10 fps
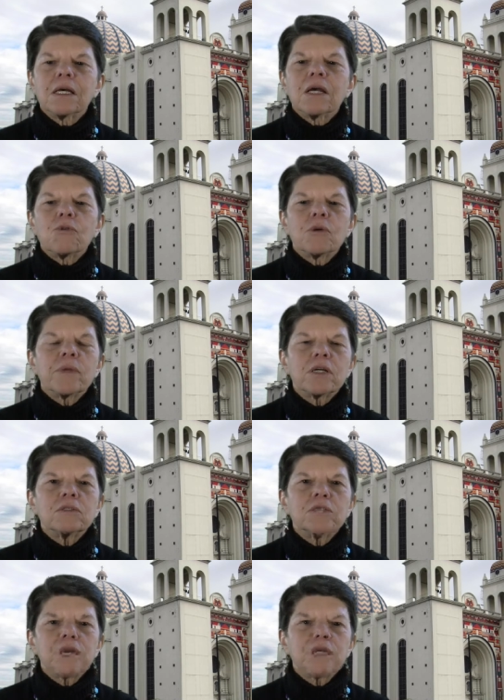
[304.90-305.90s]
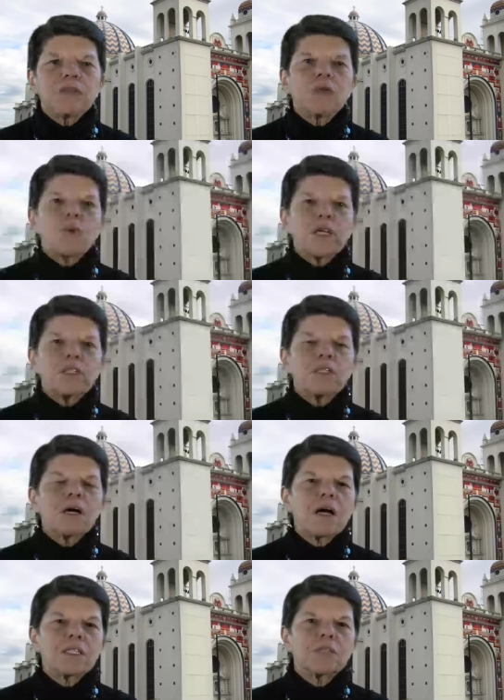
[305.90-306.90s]
Romero died on the way to the
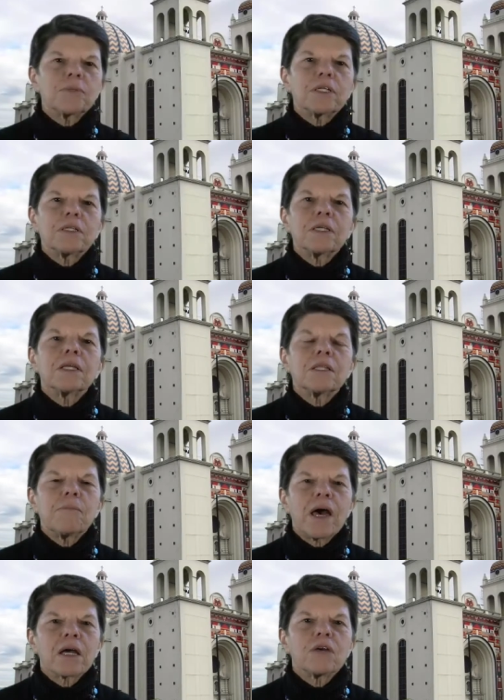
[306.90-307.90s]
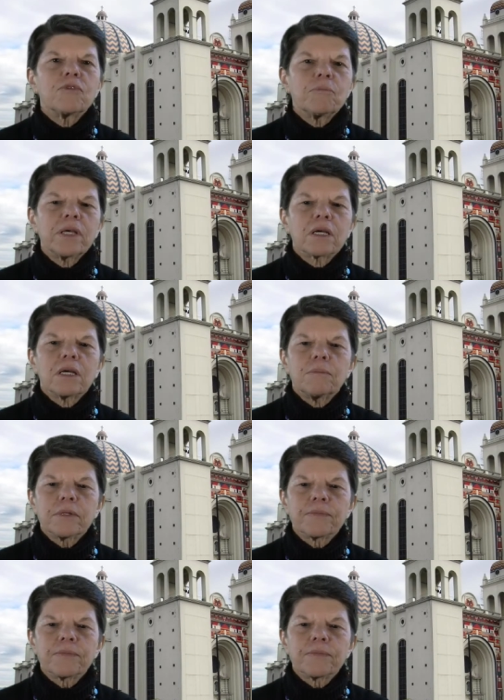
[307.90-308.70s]
hospital in the back of a pickup.